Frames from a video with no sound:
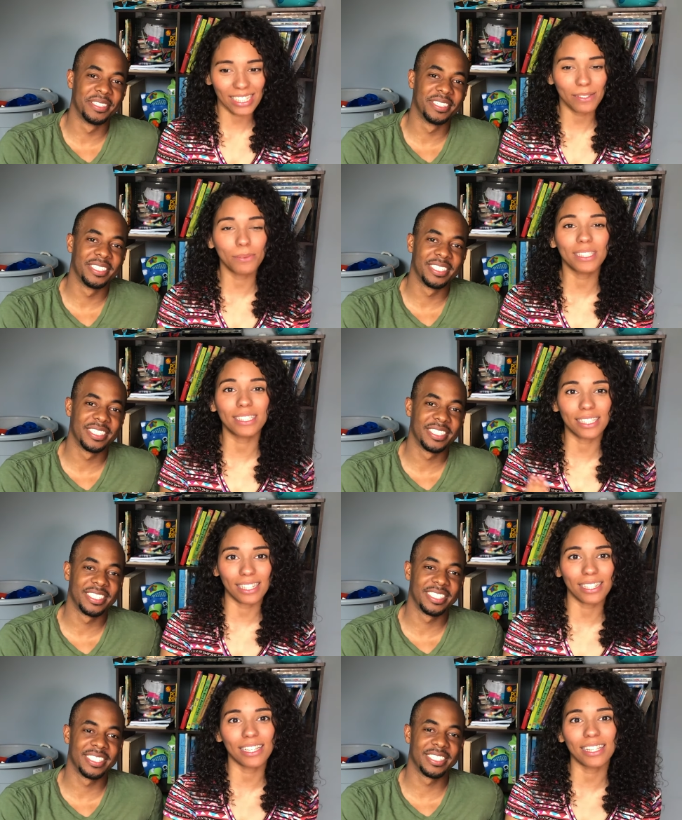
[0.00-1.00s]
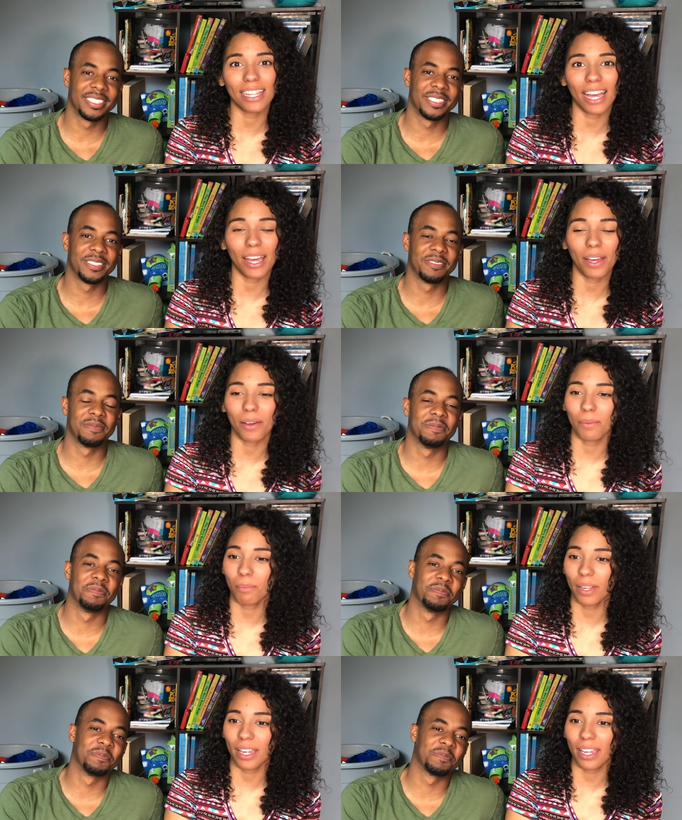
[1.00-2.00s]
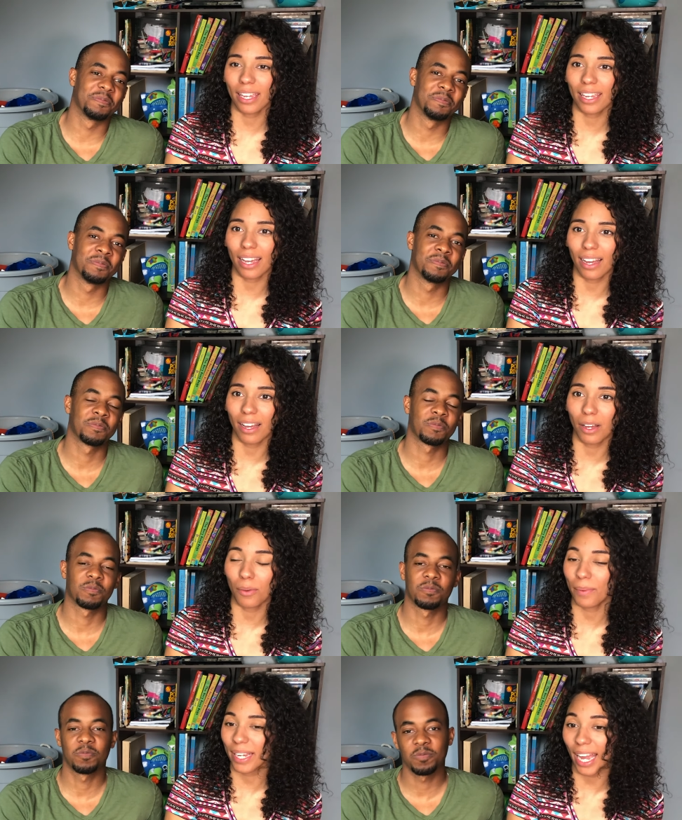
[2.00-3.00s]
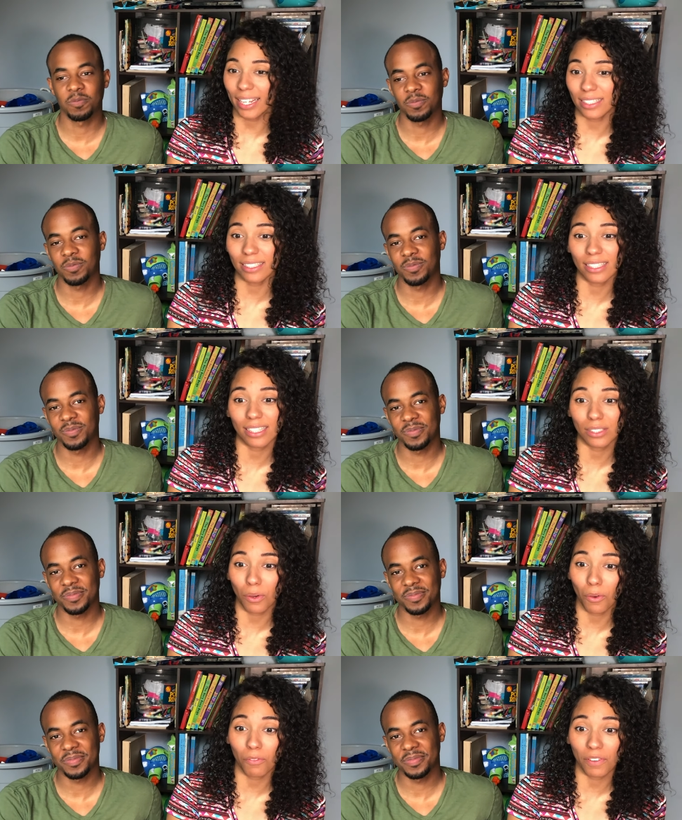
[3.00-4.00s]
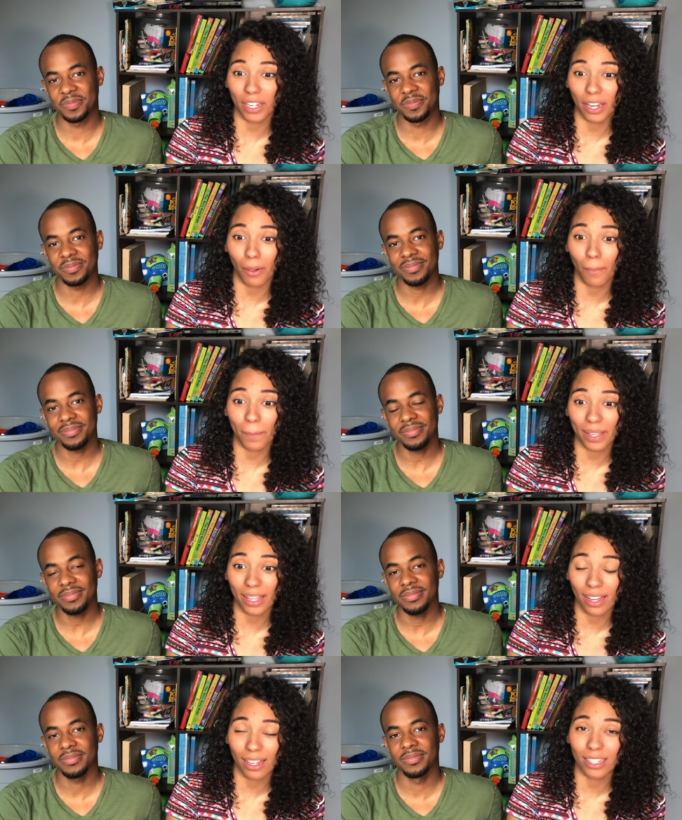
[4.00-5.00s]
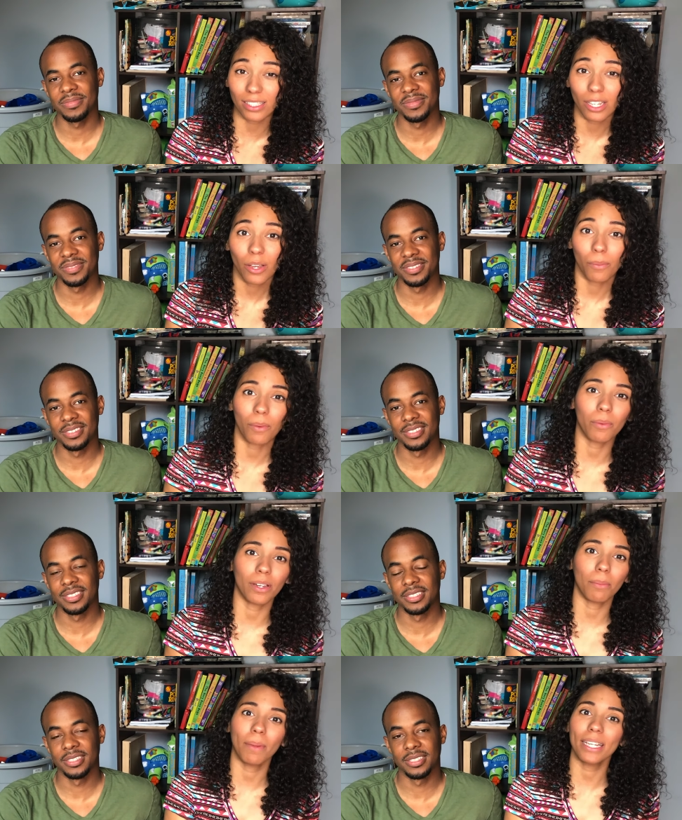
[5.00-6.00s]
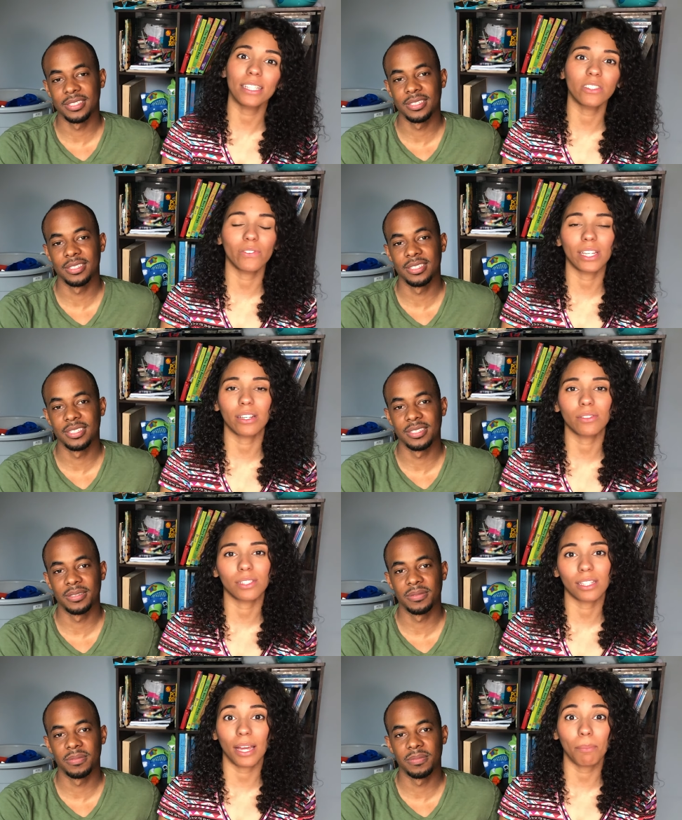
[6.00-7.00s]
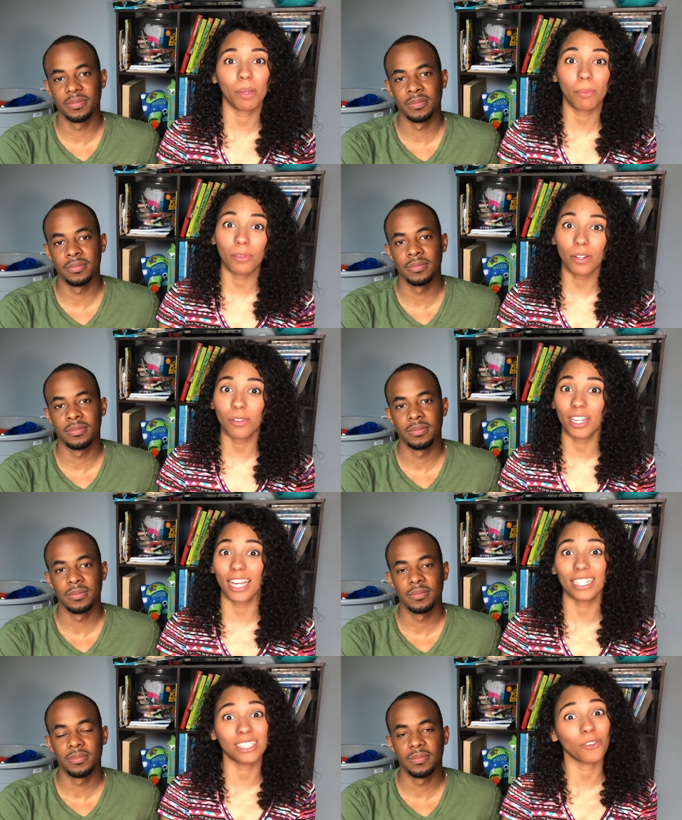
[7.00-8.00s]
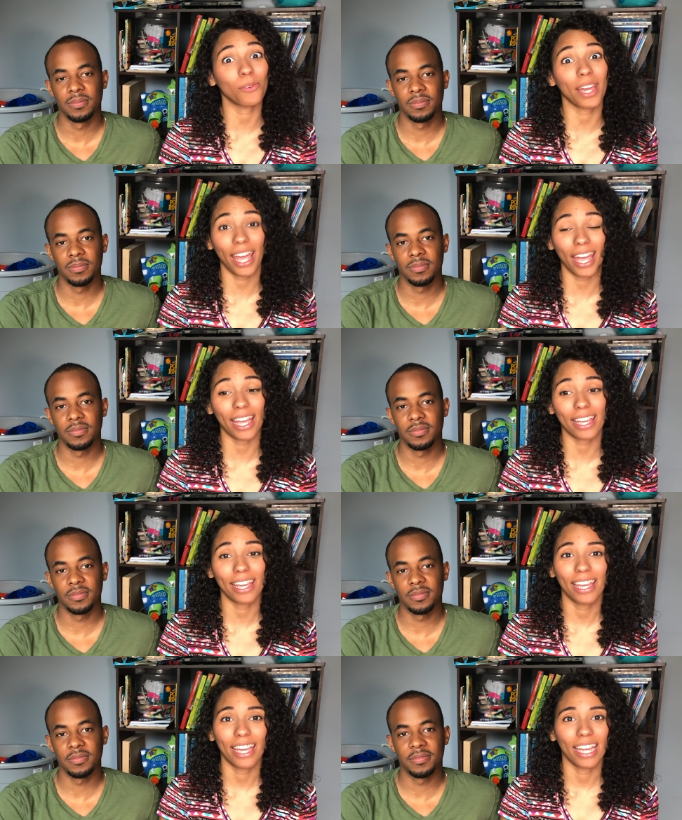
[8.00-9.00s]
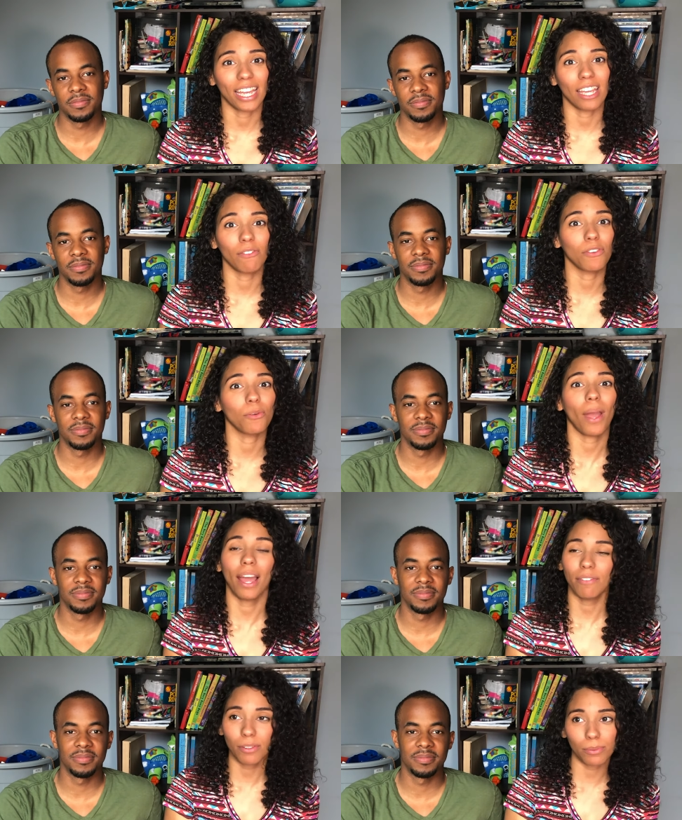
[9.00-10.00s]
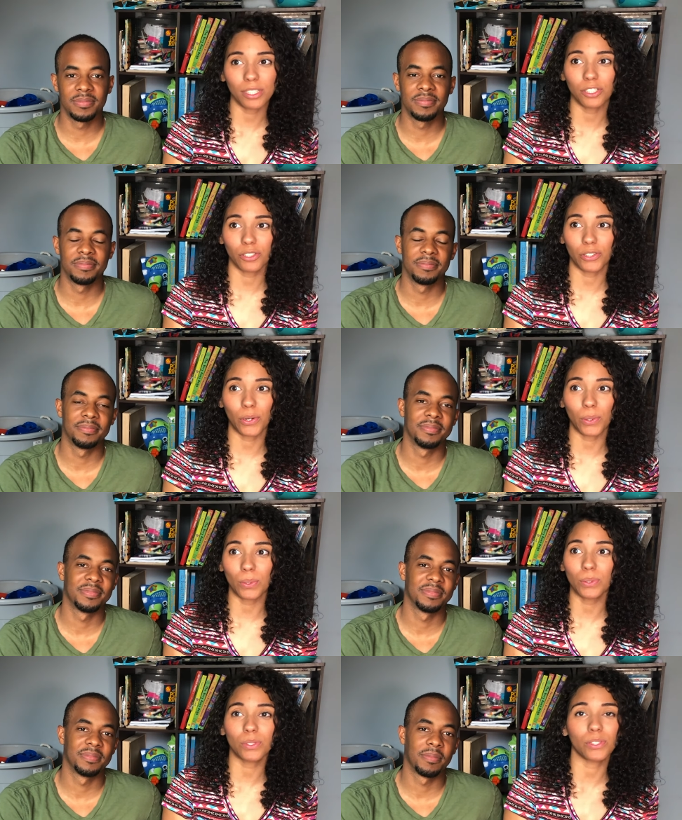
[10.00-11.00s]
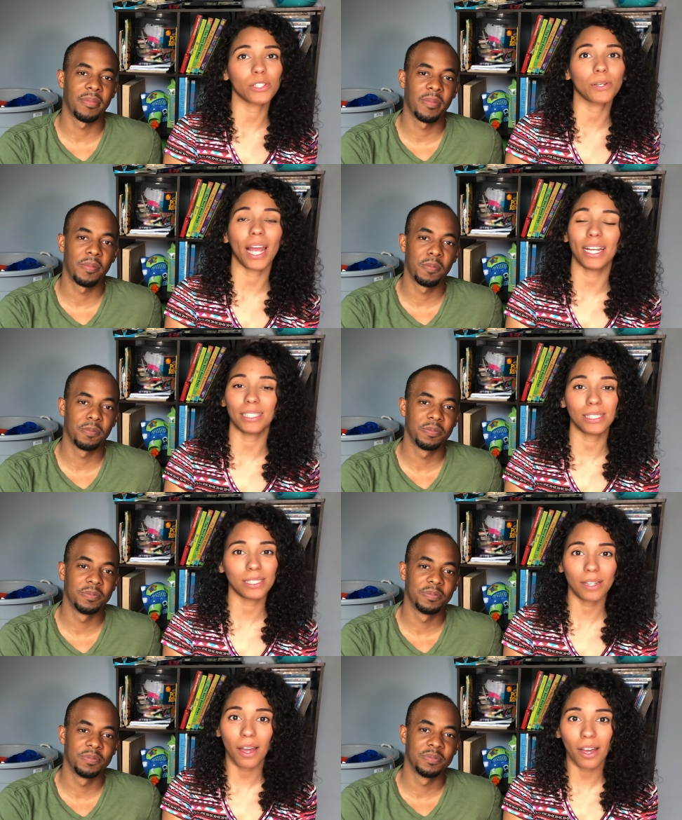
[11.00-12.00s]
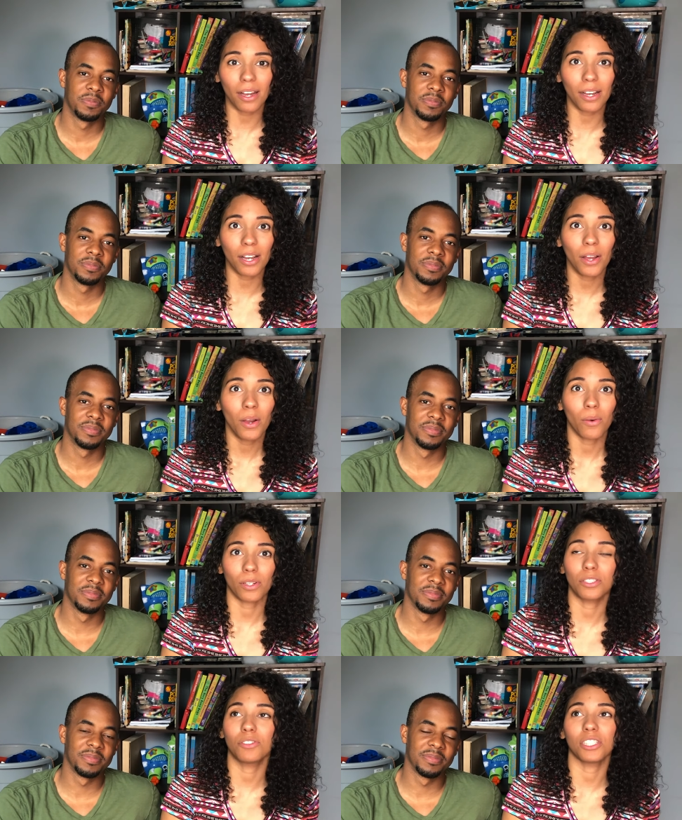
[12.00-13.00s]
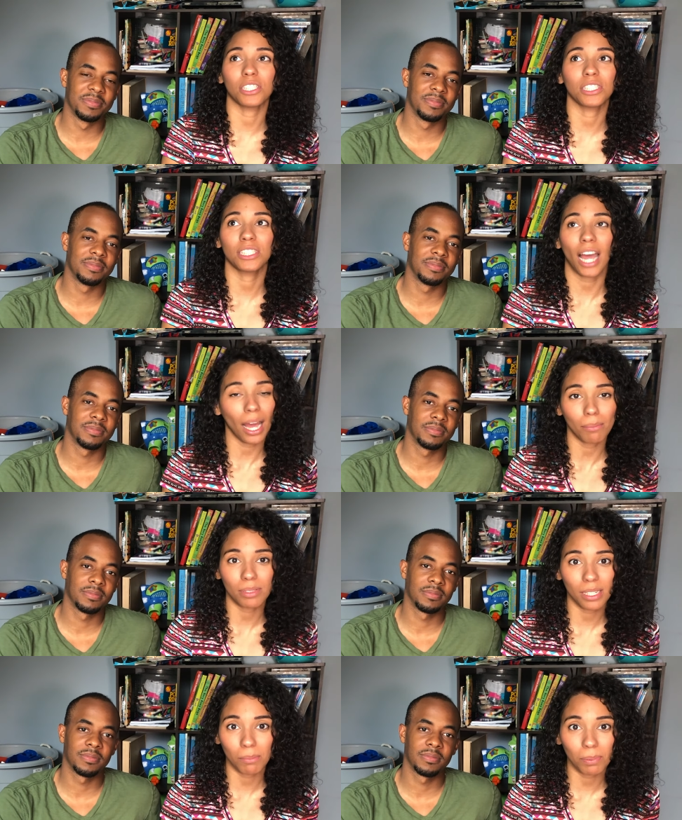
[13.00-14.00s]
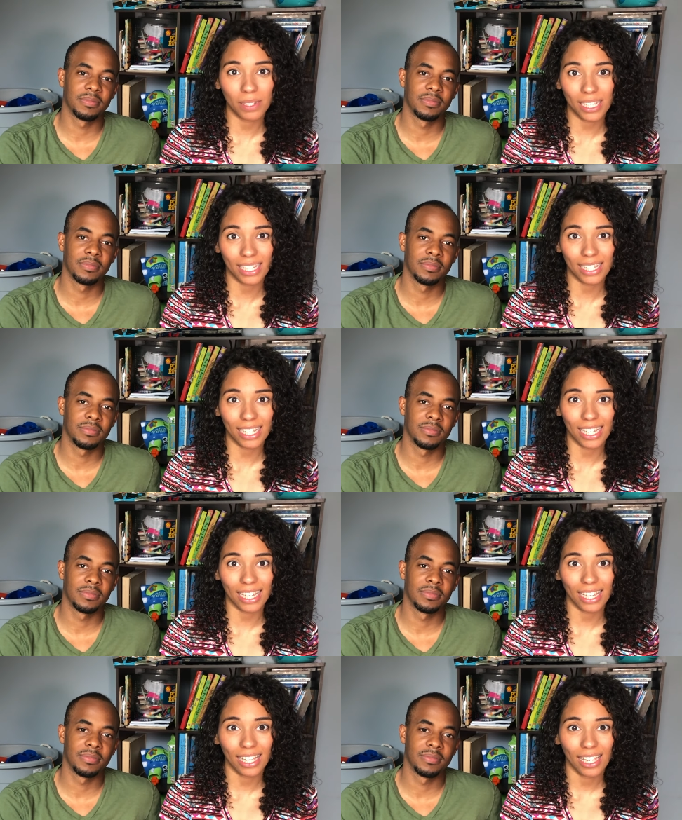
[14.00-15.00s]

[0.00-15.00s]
Speaker 1: it was good that we uh, reacted to this old video, because we want to make this video to let people know that it's okay if you haven't reached your goals, or you got stuck, or you just stopped completely.